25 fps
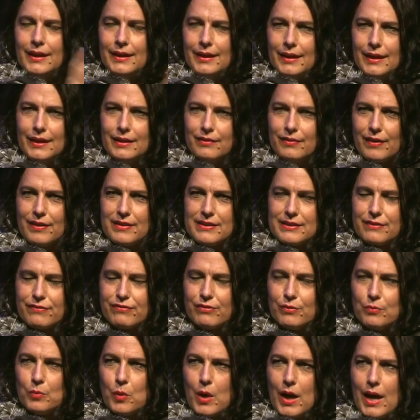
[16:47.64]
a very
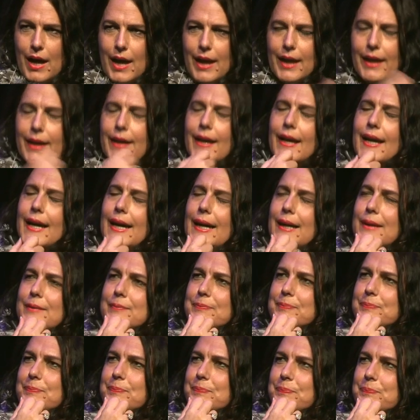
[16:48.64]
different way.
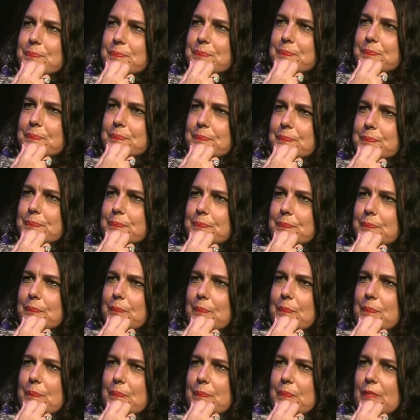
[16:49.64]

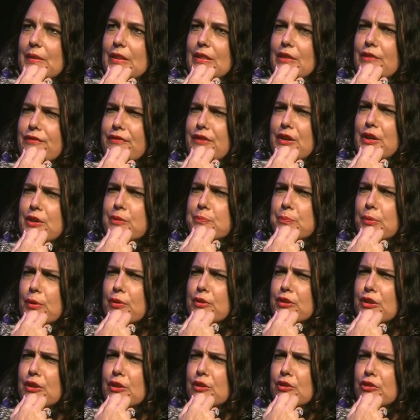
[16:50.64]
The first
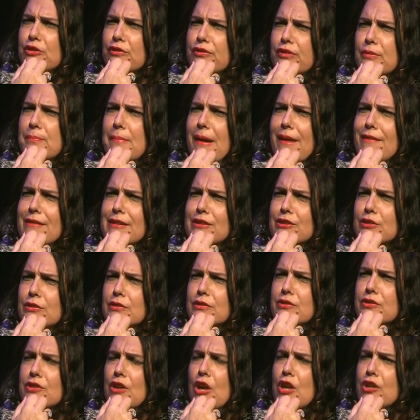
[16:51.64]
prosecution for marital
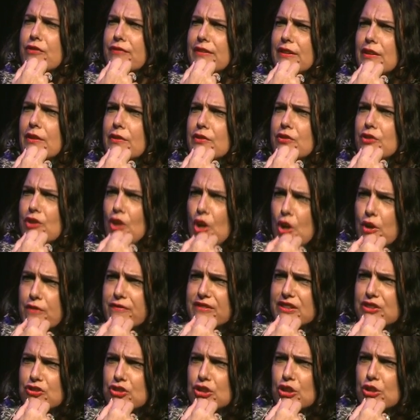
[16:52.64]

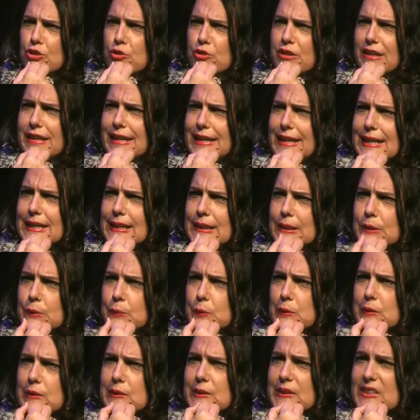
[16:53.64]
servitude in England
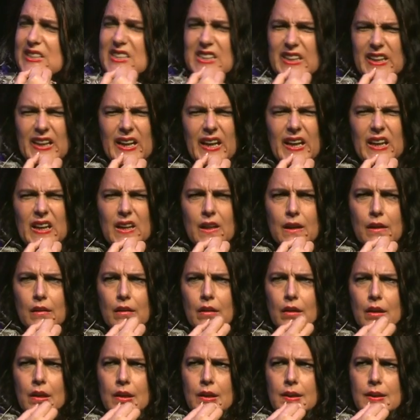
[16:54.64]
was this year,
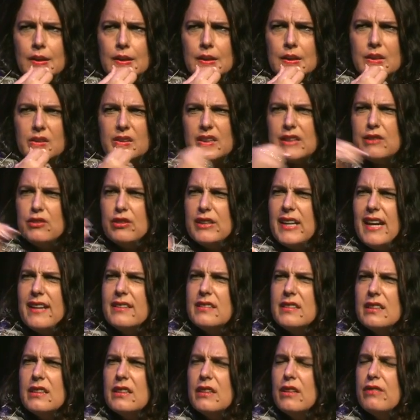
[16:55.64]
because they
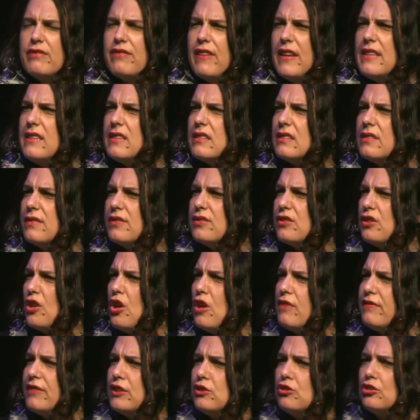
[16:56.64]
created an offence of
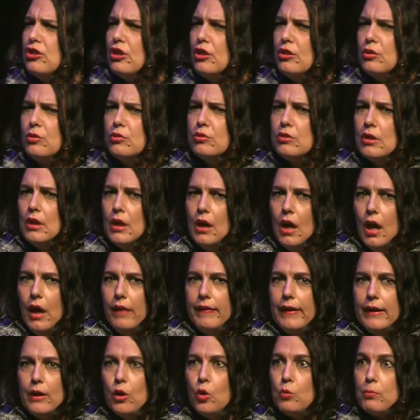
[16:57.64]
servitude.
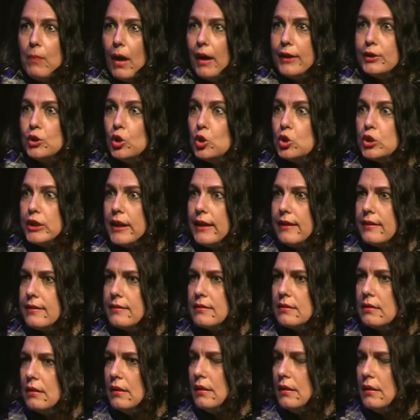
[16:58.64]
And then, oh my goodness,